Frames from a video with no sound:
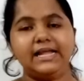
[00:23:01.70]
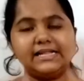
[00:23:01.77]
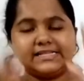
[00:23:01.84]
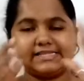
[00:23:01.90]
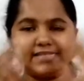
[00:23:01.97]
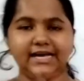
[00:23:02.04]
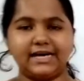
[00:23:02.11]

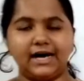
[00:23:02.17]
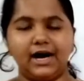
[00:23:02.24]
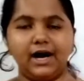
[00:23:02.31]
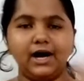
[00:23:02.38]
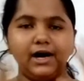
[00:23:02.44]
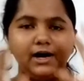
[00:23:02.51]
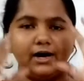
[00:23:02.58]
take
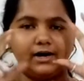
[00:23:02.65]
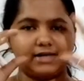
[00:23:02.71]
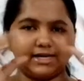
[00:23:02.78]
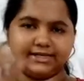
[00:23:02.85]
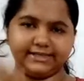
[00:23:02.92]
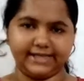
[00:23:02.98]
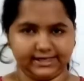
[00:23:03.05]
a
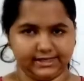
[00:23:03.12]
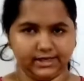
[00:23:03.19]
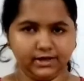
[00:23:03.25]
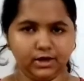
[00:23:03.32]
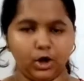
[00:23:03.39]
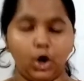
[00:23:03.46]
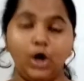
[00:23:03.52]
container,
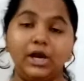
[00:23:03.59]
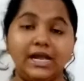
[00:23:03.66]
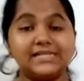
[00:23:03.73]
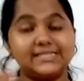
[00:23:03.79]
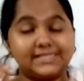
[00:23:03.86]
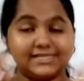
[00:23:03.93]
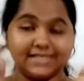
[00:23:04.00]
or
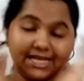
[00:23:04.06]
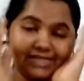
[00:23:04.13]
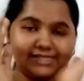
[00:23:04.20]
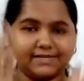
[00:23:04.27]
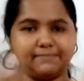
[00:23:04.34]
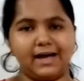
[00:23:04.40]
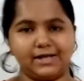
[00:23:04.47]
let's
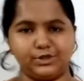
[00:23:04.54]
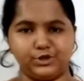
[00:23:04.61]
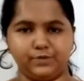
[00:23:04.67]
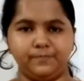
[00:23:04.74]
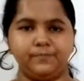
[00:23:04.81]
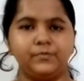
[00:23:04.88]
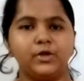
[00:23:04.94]
imagine
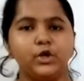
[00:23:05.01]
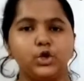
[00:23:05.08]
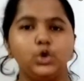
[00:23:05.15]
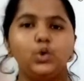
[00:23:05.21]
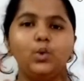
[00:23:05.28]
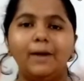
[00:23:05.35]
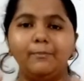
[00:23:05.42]
you
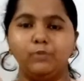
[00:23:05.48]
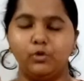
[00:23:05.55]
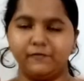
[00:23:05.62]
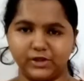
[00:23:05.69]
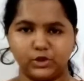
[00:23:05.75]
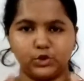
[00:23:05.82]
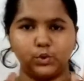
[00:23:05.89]
are
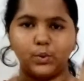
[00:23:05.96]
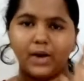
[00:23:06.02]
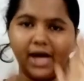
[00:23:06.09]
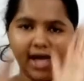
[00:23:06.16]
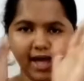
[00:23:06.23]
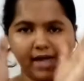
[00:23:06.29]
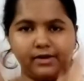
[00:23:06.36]
moving through
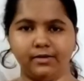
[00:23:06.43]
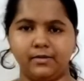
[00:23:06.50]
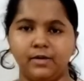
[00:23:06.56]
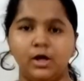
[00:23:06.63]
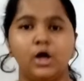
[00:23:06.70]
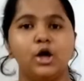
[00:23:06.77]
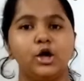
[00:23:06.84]
air.
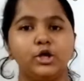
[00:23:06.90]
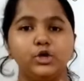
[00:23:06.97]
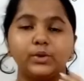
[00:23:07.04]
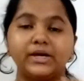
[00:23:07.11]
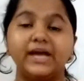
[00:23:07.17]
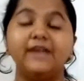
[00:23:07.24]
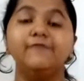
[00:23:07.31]
You
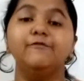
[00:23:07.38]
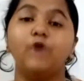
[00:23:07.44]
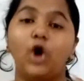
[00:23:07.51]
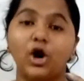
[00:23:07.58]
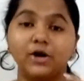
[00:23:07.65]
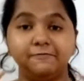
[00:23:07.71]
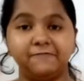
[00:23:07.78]
can
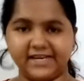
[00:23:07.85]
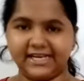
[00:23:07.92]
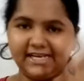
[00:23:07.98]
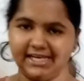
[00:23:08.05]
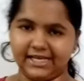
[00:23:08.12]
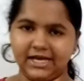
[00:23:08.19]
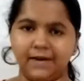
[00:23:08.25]
walk
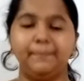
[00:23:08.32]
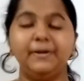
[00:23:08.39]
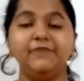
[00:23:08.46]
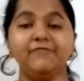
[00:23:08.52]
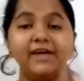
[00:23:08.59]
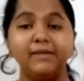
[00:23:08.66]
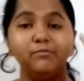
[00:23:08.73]
freely, but
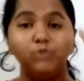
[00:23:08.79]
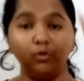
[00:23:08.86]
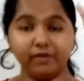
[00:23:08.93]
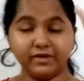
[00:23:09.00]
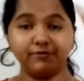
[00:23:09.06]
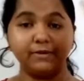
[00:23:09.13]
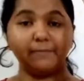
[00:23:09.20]
when
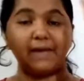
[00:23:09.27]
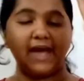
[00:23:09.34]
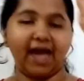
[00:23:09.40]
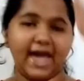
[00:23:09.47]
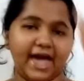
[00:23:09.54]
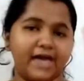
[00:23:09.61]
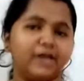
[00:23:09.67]
moving from
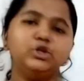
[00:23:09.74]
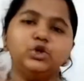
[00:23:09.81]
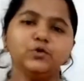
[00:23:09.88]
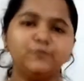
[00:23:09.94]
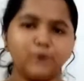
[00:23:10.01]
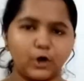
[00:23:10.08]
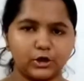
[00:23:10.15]
air to
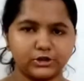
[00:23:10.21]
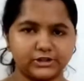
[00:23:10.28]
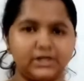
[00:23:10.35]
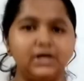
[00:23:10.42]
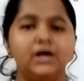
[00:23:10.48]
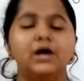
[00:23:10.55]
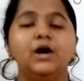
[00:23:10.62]
water,
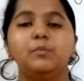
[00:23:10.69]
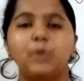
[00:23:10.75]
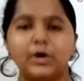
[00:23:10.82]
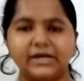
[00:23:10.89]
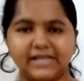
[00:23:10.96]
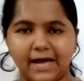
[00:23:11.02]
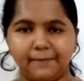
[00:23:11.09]
what
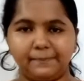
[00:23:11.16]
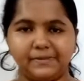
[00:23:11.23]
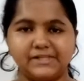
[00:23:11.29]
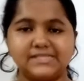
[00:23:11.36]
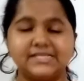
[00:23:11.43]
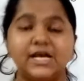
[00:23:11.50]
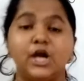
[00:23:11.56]

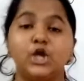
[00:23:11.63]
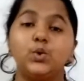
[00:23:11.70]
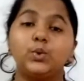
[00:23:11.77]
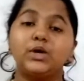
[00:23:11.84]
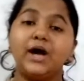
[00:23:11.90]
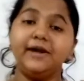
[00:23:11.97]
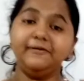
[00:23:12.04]
happens? You
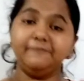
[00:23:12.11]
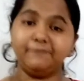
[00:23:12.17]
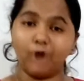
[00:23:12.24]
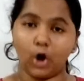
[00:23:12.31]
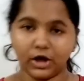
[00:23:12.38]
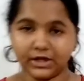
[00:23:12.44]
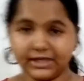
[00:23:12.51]
can't
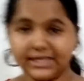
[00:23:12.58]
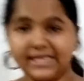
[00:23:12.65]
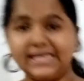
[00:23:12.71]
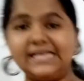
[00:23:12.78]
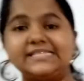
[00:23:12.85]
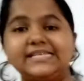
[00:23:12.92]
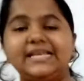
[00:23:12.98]
walk
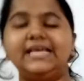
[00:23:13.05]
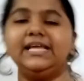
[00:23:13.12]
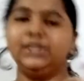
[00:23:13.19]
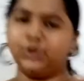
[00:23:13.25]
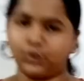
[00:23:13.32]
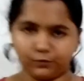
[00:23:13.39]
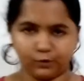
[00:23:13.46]
easily
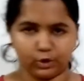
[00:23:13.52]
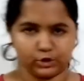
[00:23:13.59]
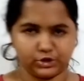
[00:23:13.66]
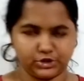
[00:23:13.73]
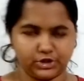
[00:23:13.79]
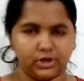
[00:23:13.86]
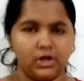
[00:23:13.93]
through water,
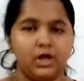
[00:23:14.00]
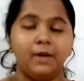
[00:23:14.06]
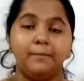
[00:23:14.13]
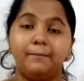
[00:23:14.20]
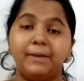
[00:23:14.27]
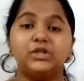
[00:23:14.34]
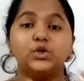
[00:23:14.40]

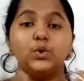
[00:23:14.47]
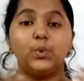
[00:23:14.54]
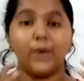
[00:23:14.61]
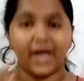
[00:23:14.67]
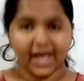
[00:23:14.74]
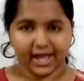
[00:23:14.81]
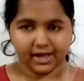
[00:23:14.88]
but
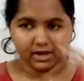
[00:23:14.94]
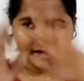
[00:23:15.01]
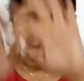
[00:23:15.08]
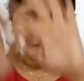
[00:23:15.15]
in